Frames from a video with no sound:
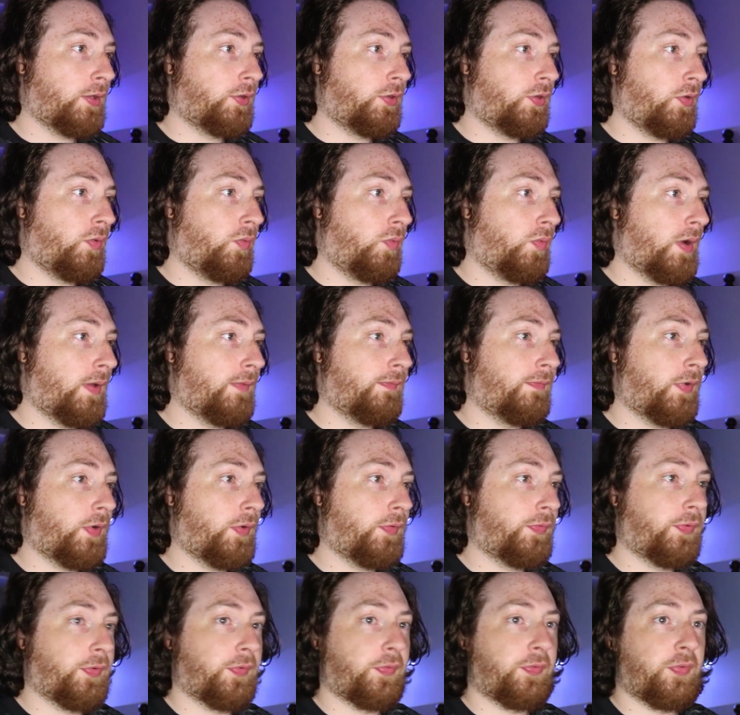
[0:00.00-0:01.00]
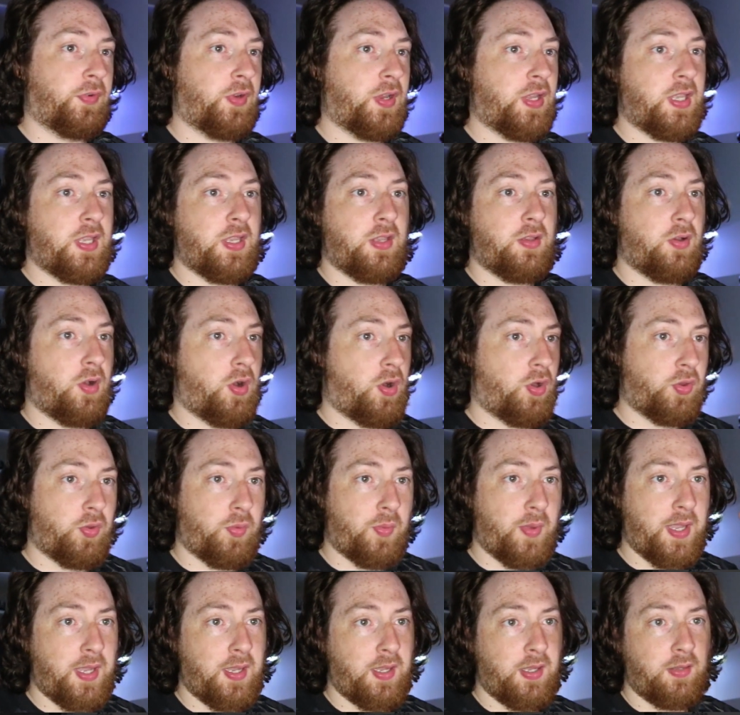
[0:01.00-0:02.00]
do one vote for free all the
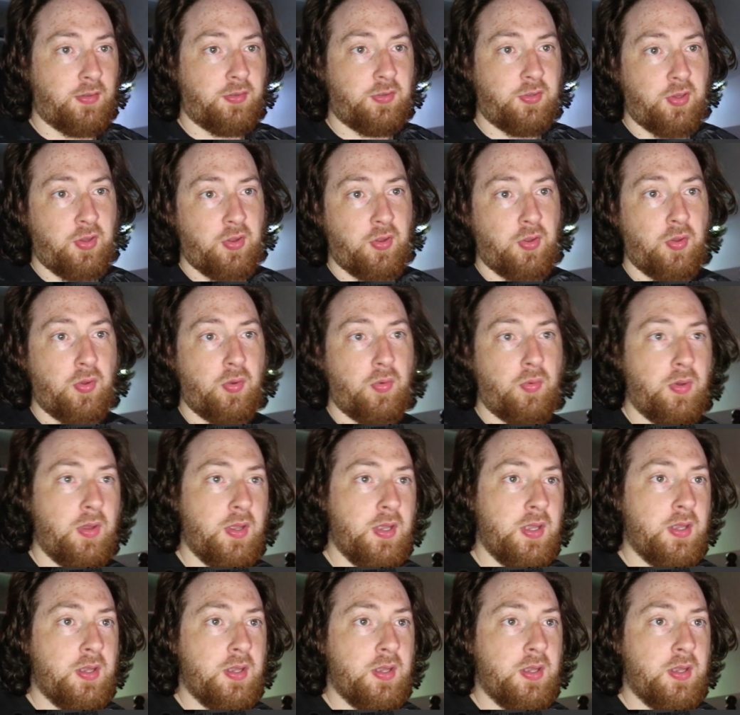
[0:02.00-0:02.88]
way to